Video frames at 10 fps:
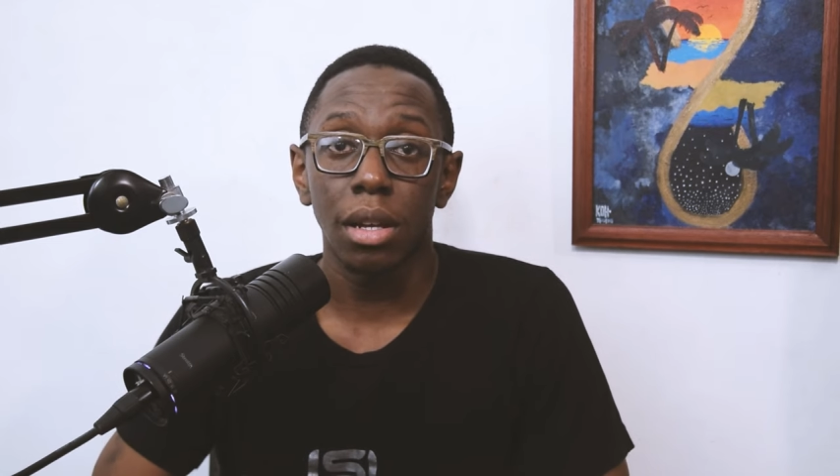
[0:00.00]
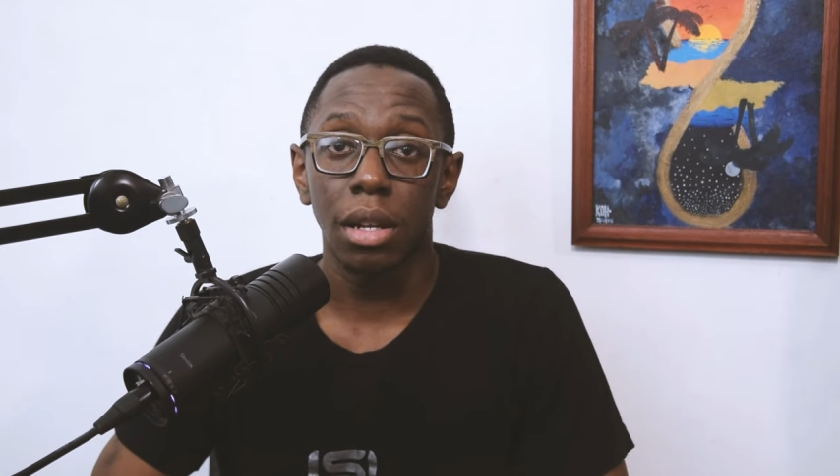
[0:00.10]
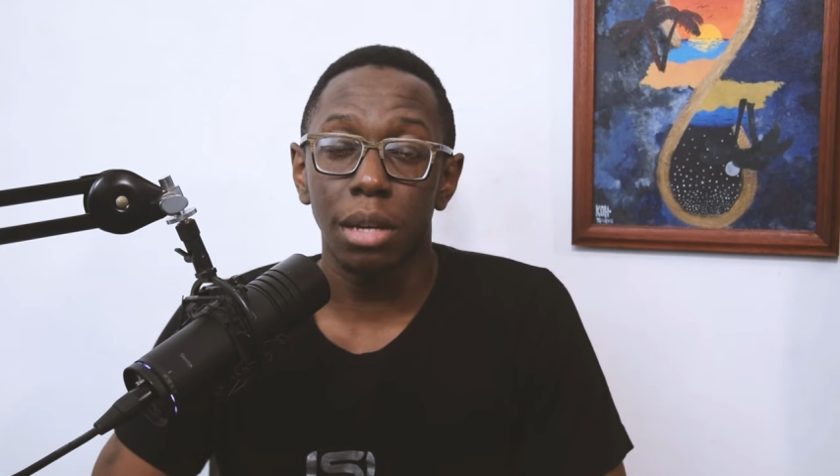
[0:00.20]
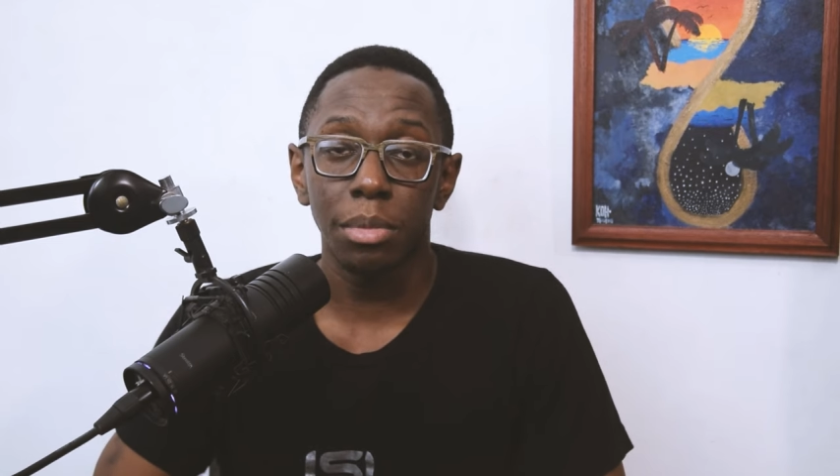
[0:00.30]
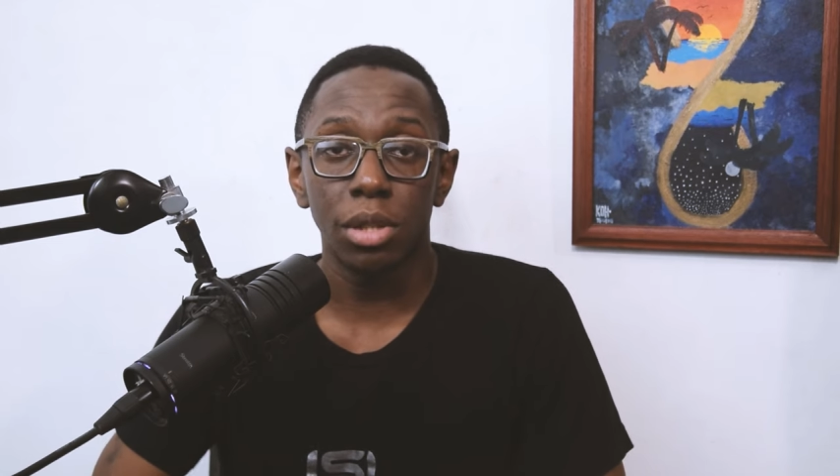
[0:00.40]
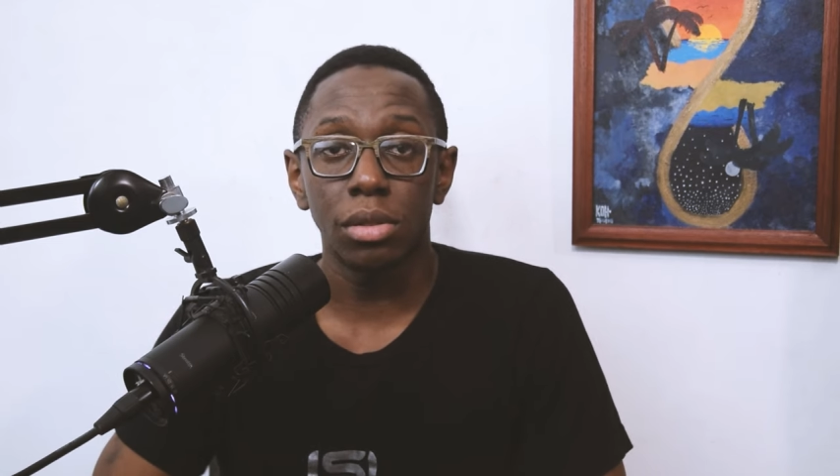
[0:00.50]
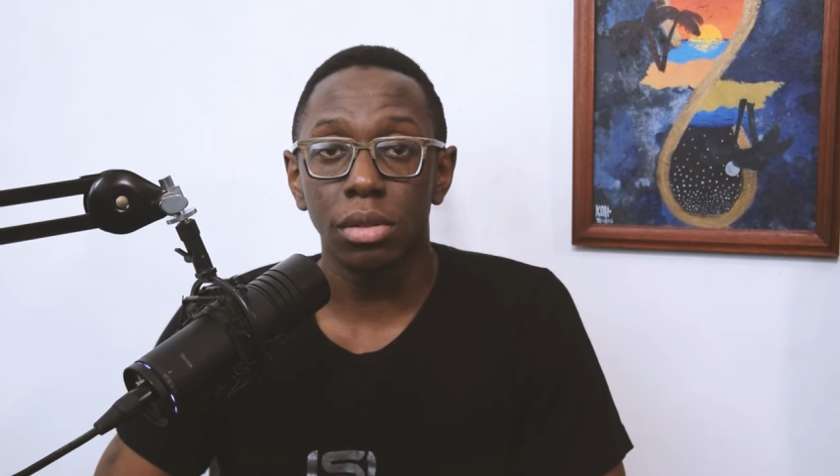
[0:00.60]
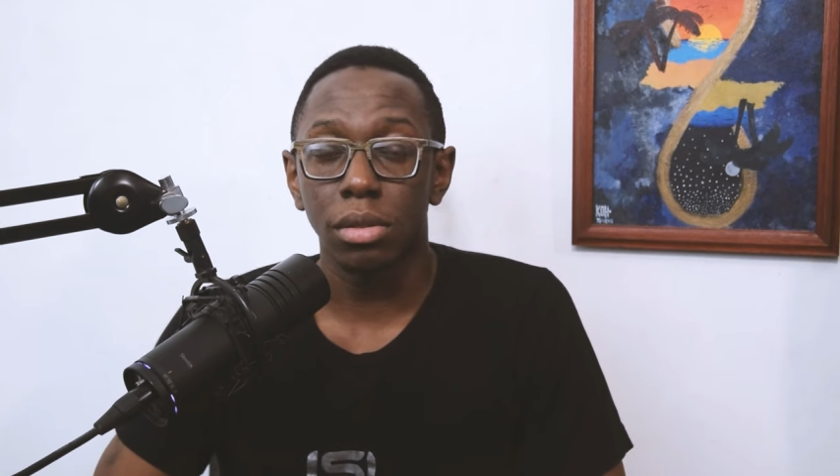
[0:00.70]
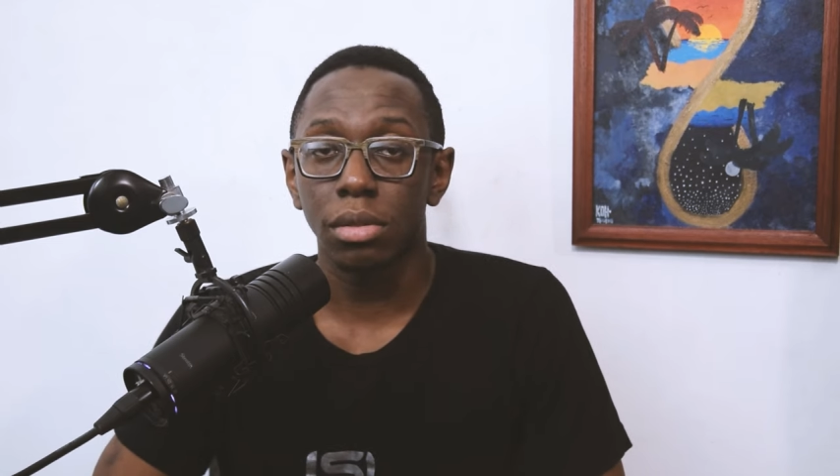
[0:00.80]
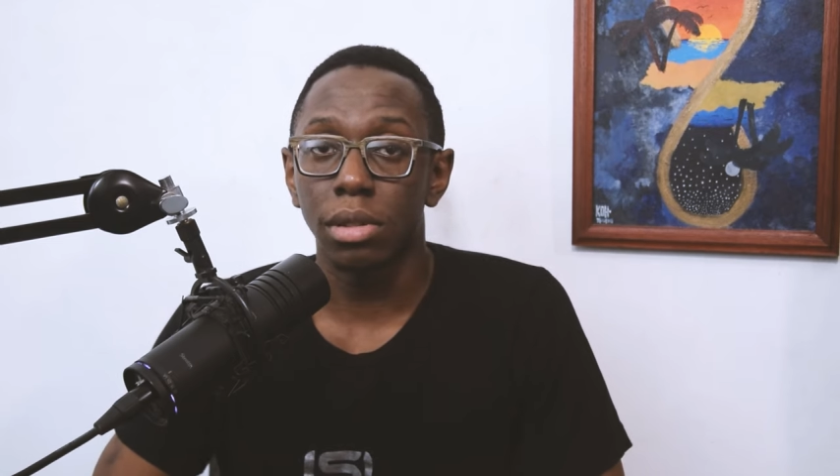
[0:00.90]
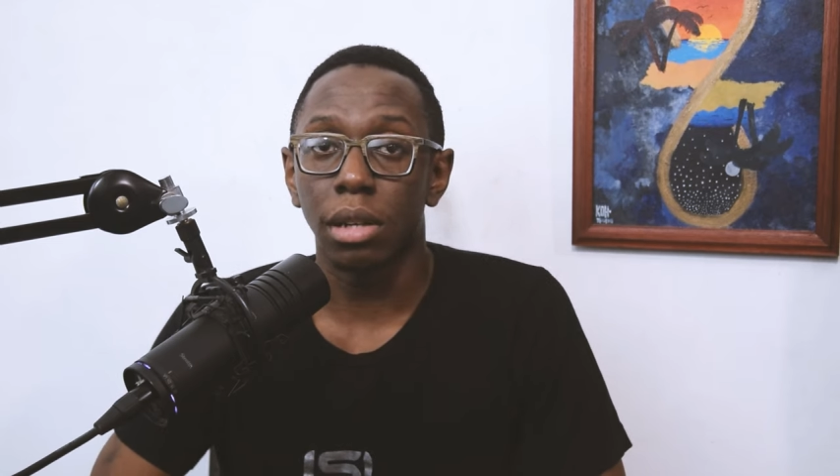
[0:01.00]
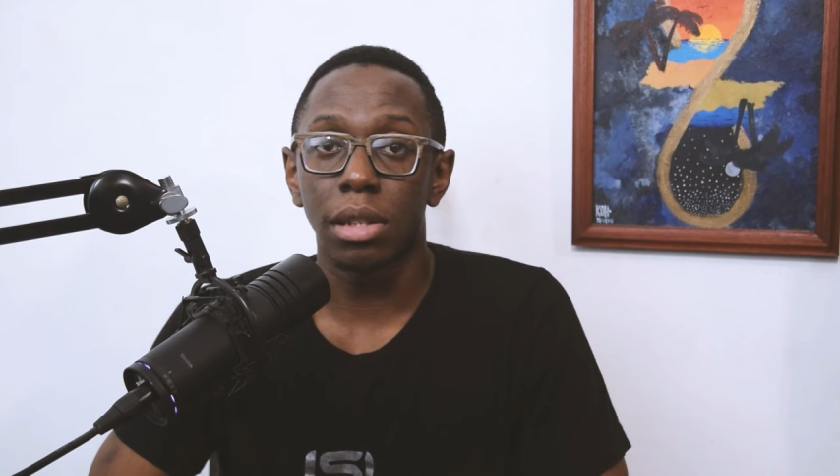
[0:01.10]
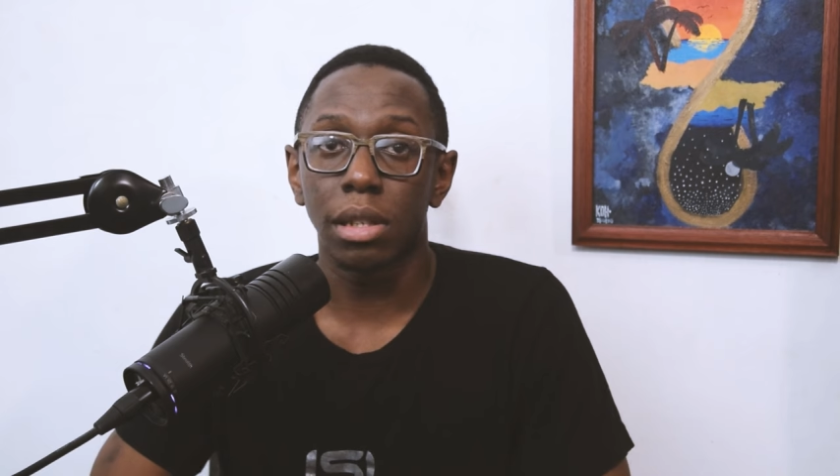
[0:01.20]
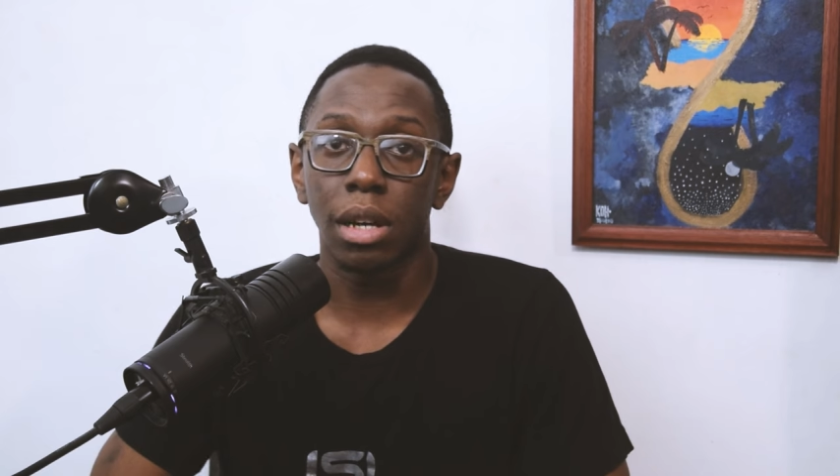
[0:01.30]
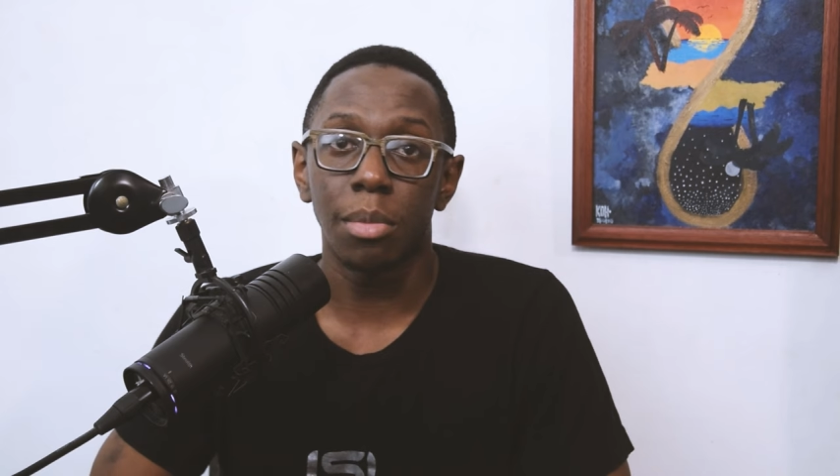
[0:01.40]
Let me know down in
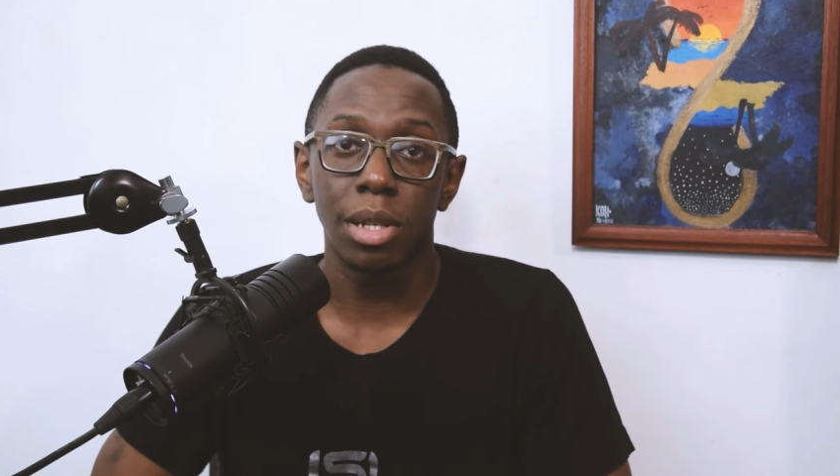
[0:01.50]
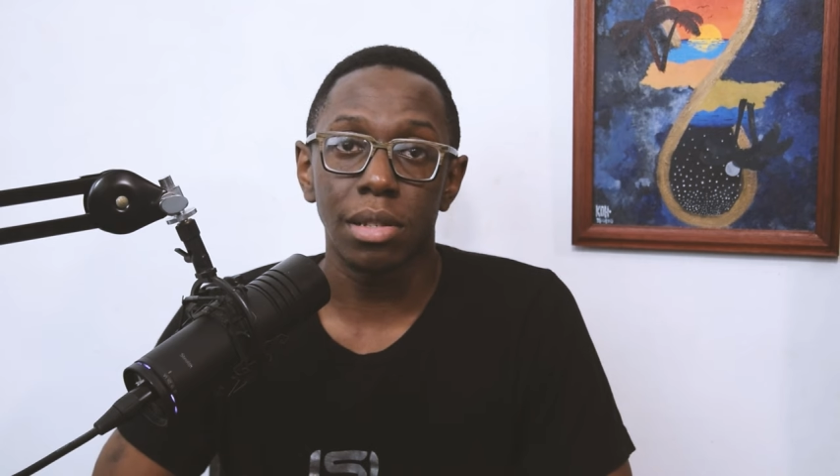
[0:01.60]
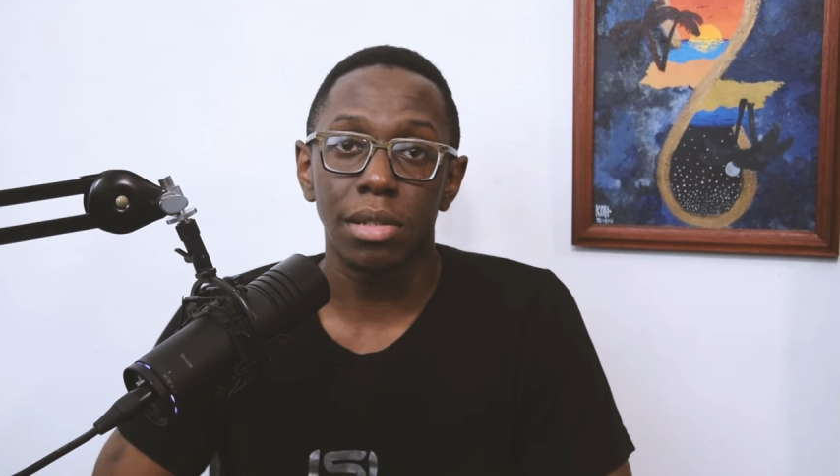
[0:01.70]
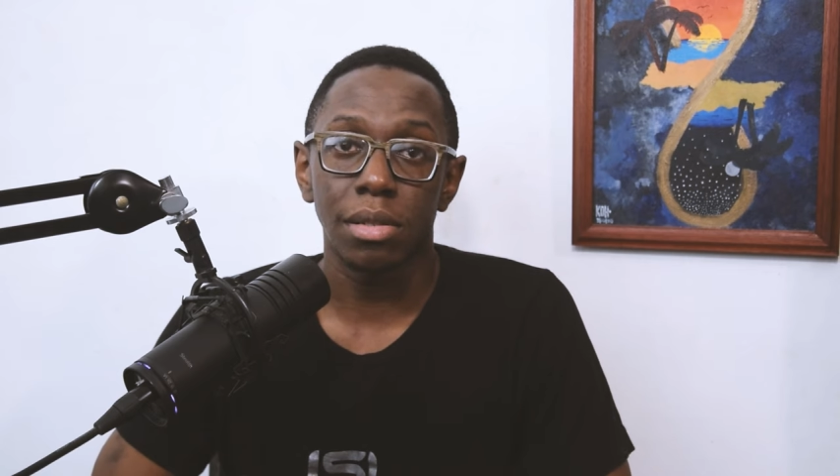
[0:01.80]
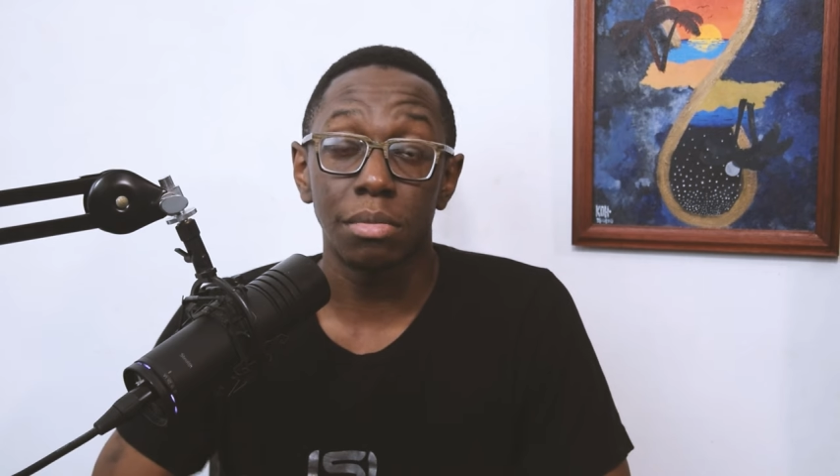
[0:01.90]
the comments.